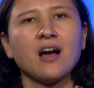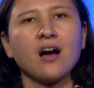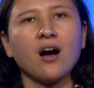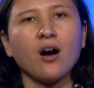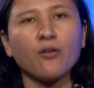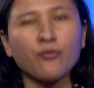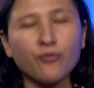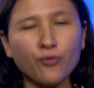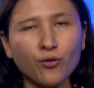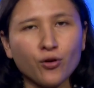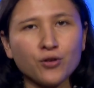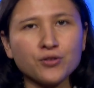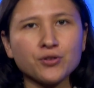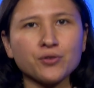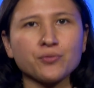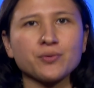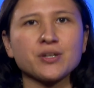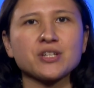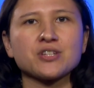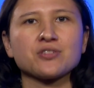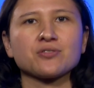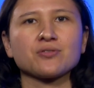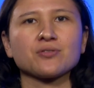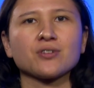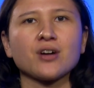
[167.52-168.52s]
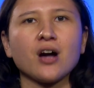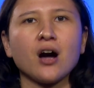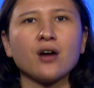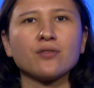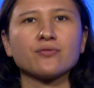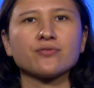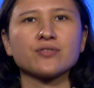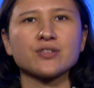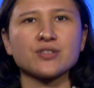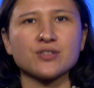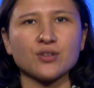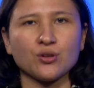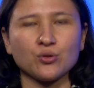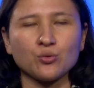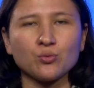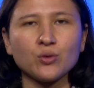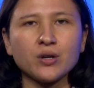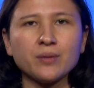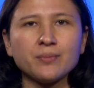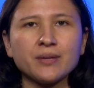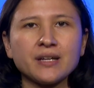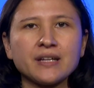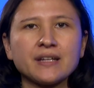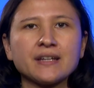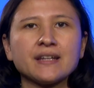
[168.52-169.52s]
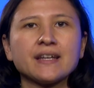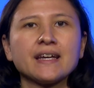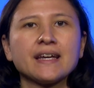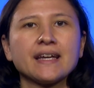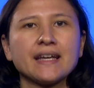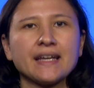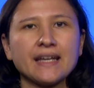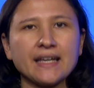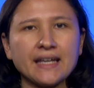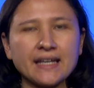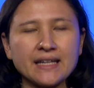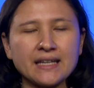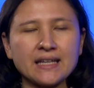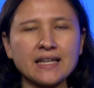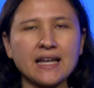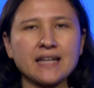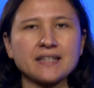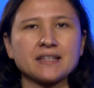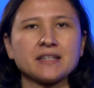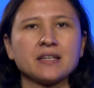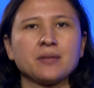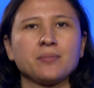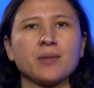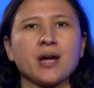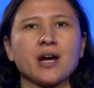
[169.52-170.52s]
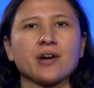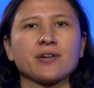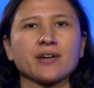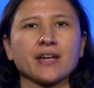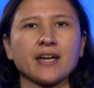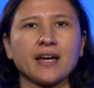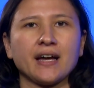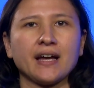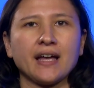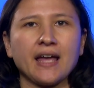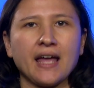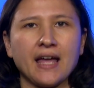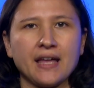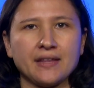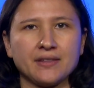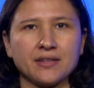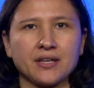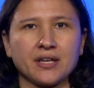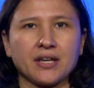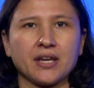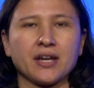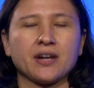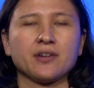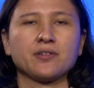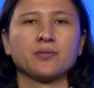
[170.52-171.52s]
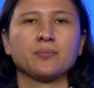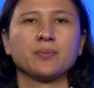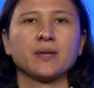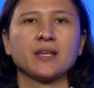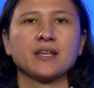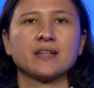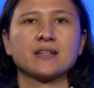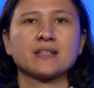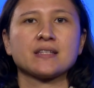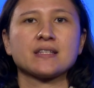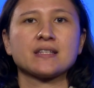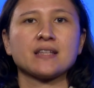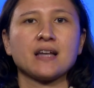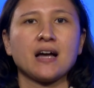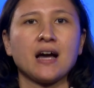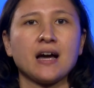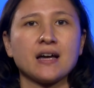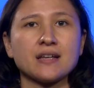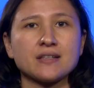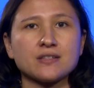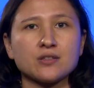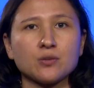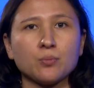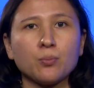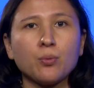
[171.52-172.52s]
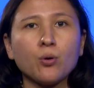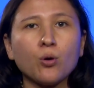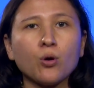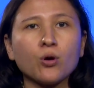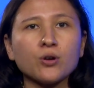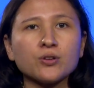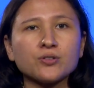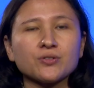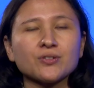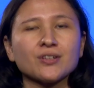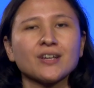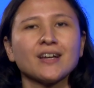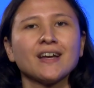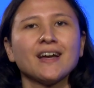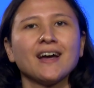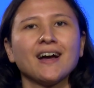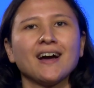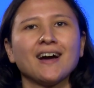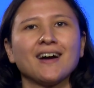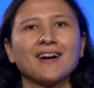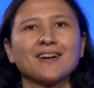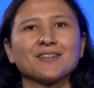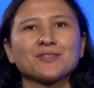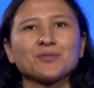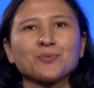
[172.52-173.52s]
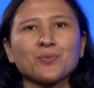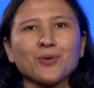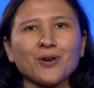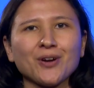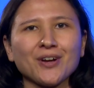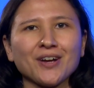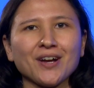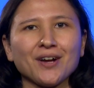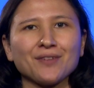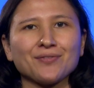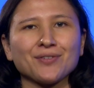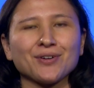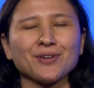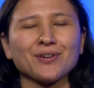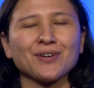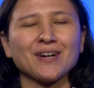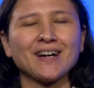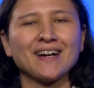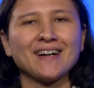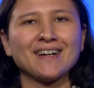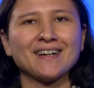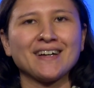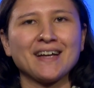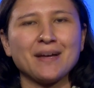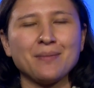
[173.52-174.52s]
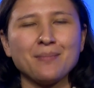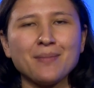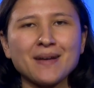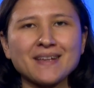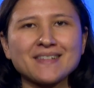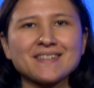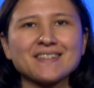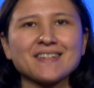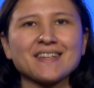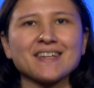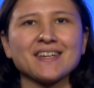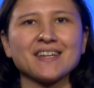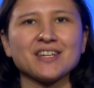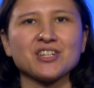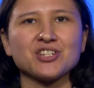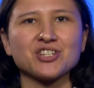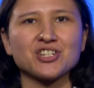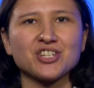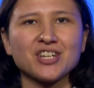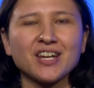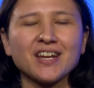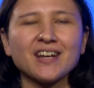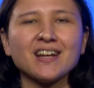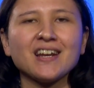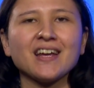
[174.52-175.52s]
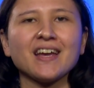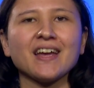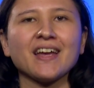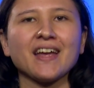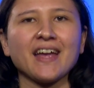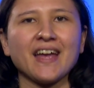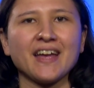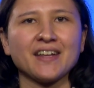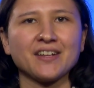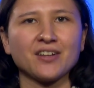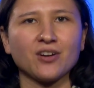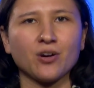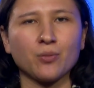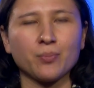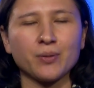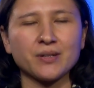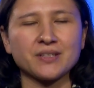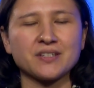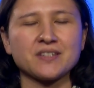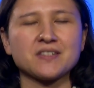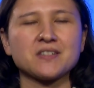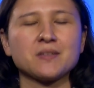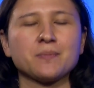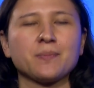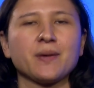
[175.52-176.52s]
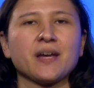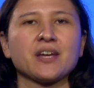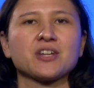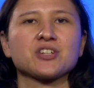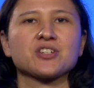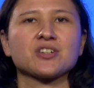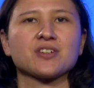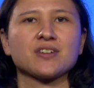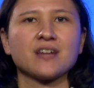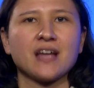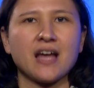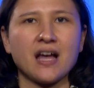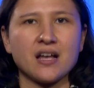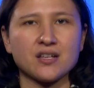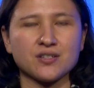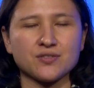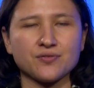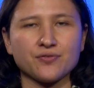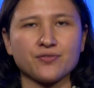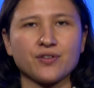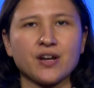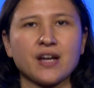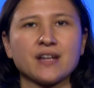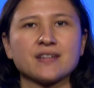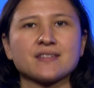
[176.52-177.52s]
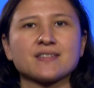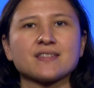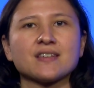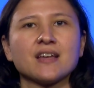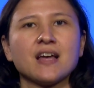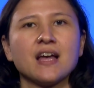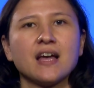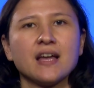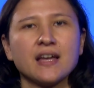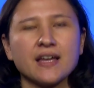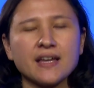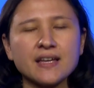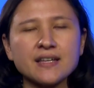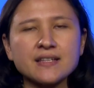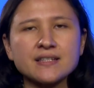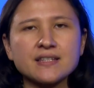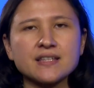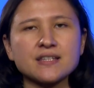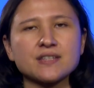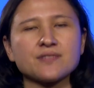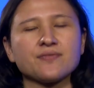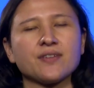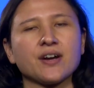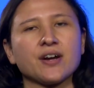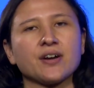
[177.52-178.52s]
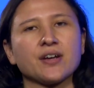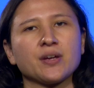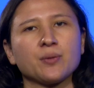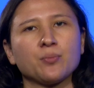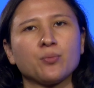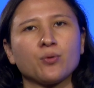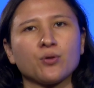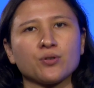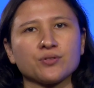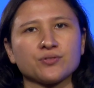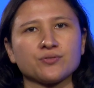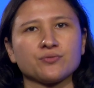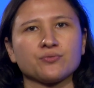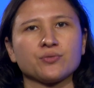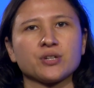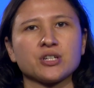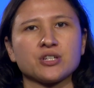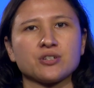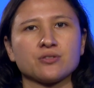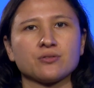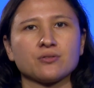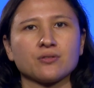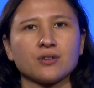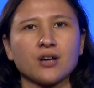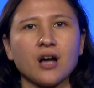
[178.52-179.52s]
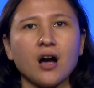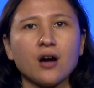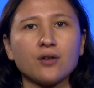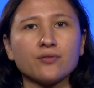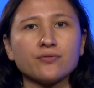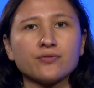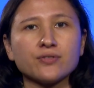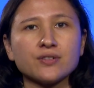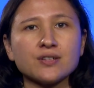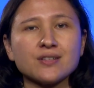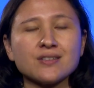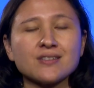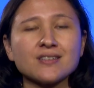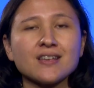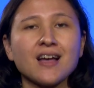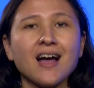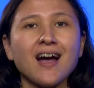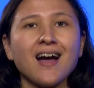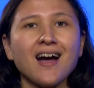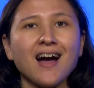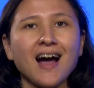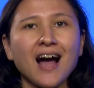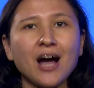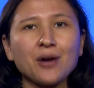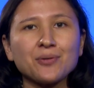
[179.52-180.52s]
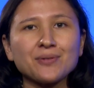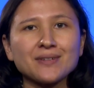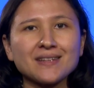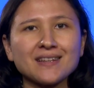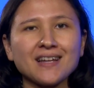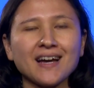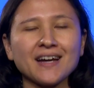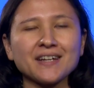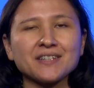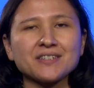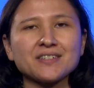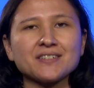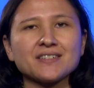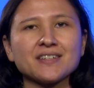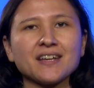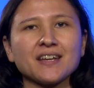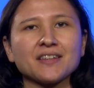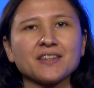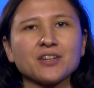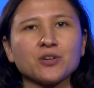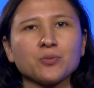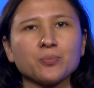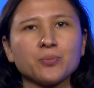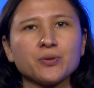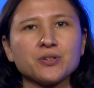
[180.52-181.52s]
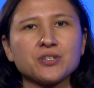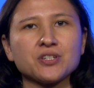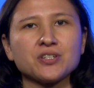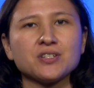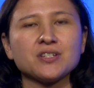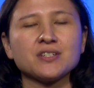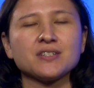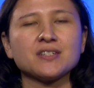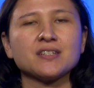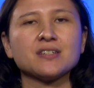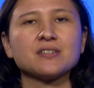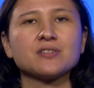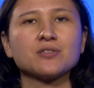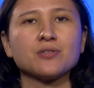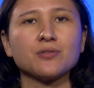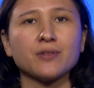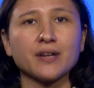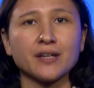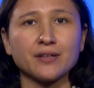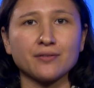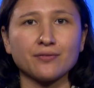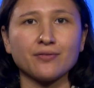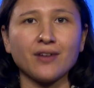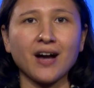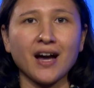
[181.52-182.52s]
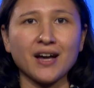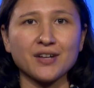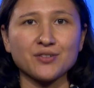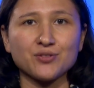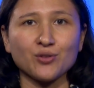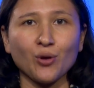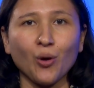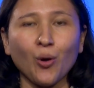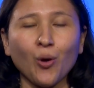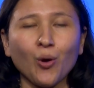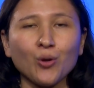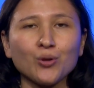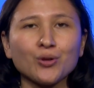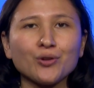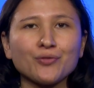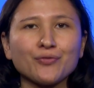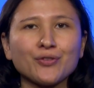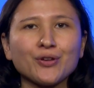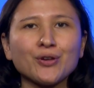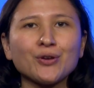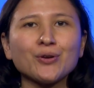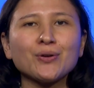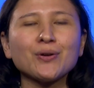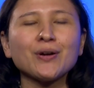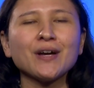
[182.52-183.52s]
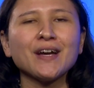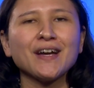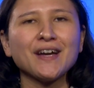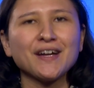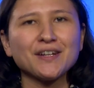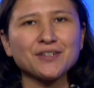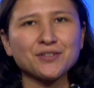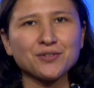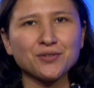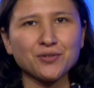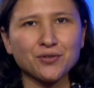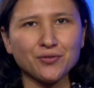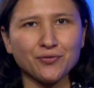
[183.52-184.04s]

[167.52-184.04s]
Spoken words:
for the Regional Conference on Women in Latin America and the Caribbean. I support the work of our embassy in Chile and our participation as France in this very important regional conference. I would like to take the opportunity to invite all of you to the